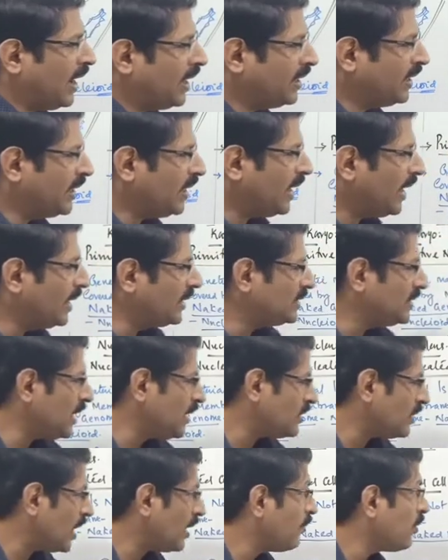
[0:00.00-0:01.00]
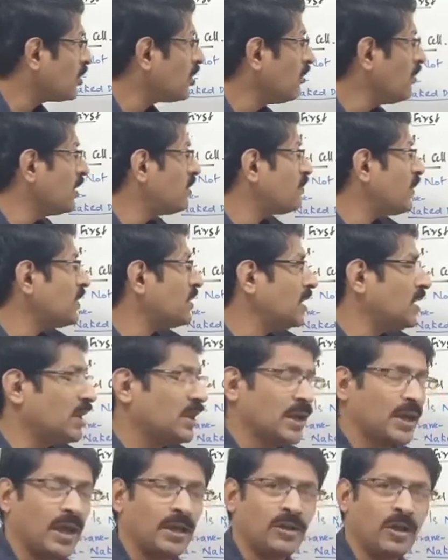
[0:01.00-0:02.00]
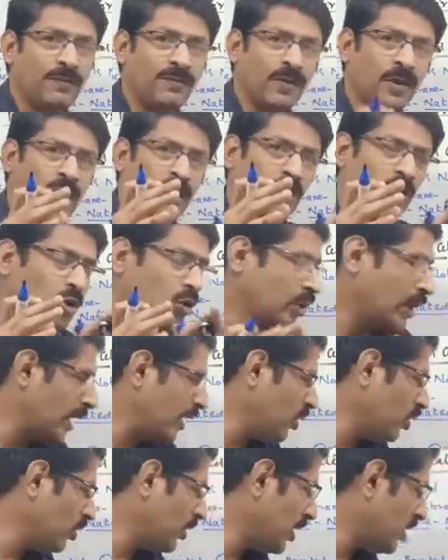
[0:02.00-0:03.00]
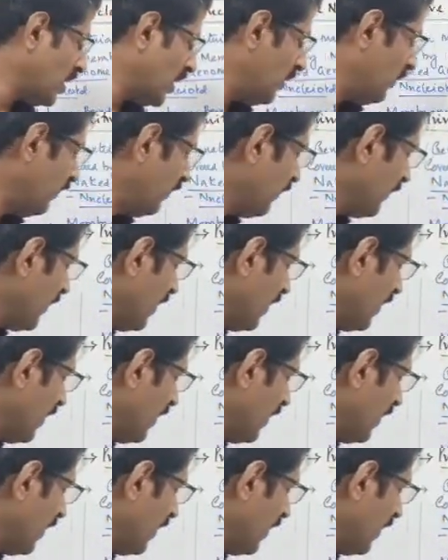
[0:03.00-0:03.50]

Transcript: and 80S ribosome is present in the case of eukaryotic cell.